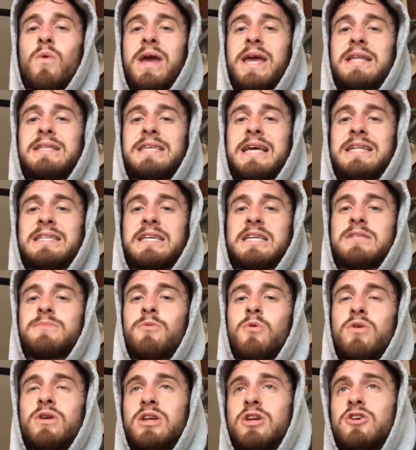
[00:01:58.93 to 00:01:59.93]
weights at Dick's
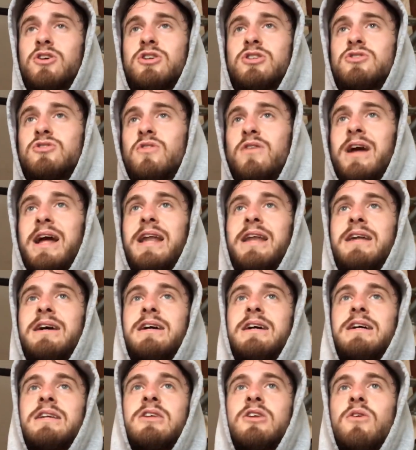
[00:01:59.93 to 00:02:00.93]
Sporting Goods or
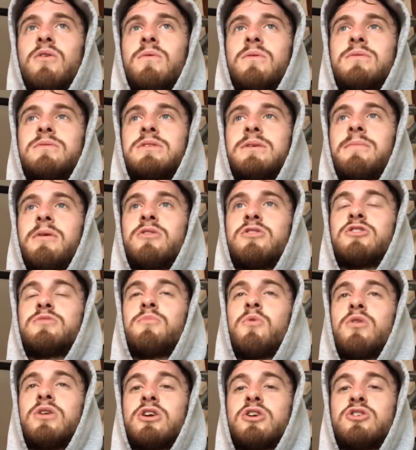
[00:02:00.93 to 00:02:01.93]
at you know, some other
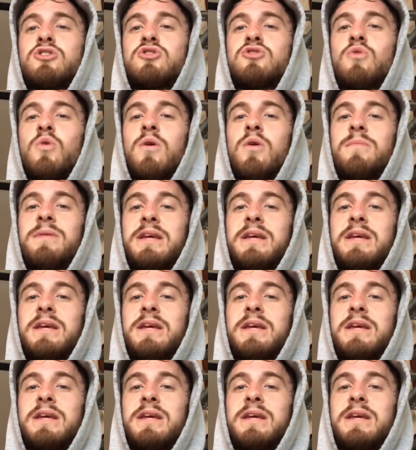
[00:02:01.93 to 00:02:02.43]
sporting goods store,